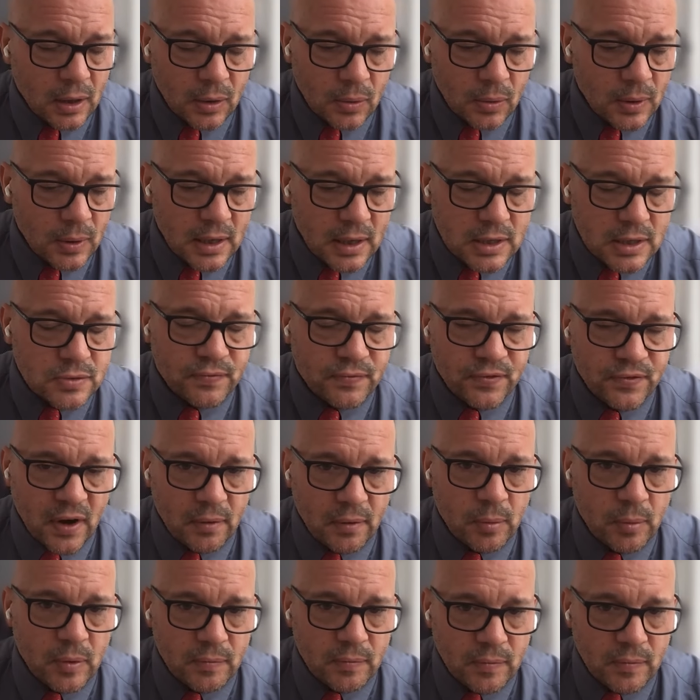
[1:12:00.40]
know it's
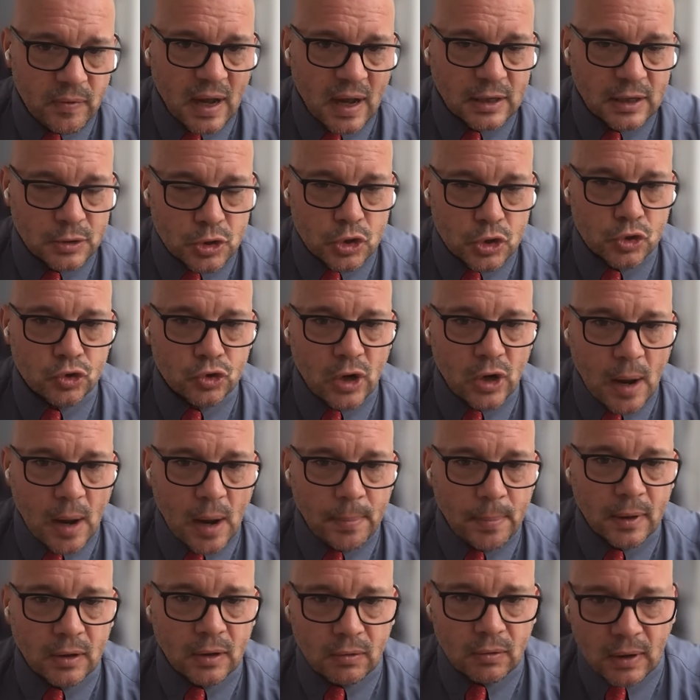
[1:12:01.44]
we had to
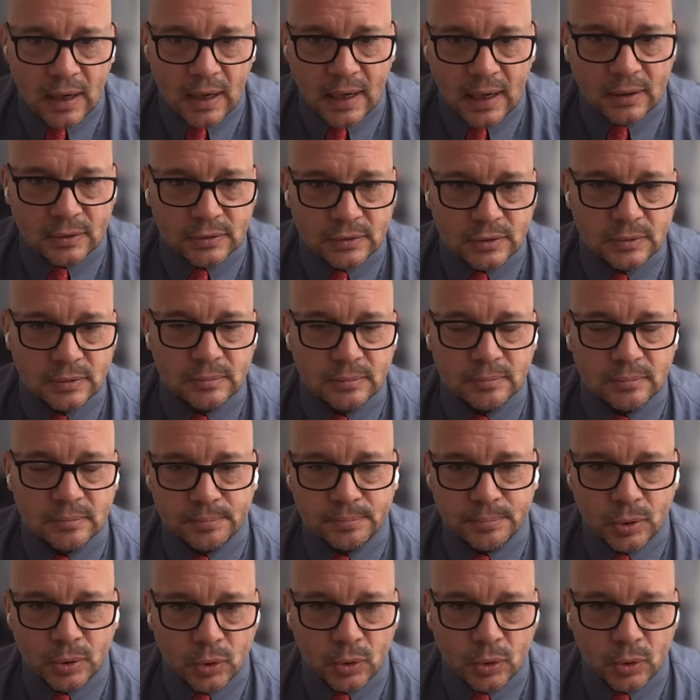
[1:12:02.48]
scrabble around and